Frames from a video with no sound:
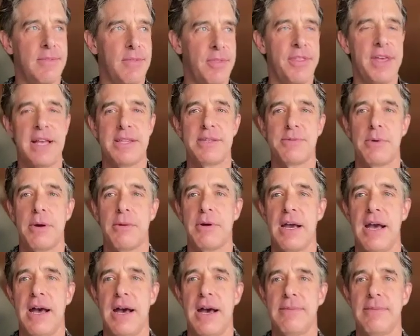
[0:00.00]
that's where
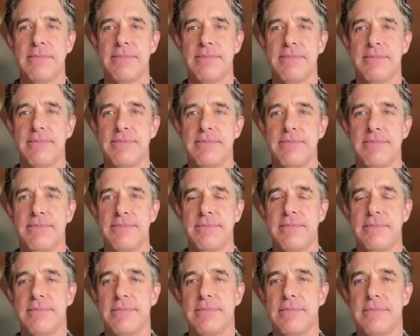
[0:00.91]
we're at.
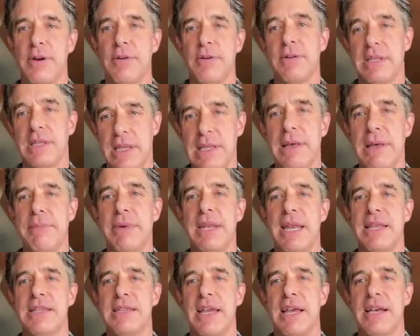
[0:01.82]
We will
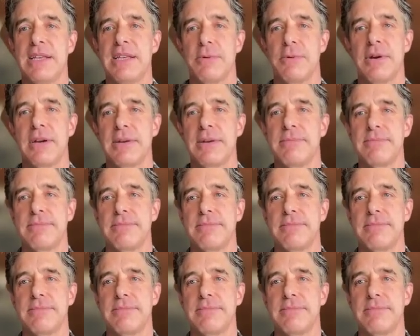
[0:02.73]
eliminate the guesswork.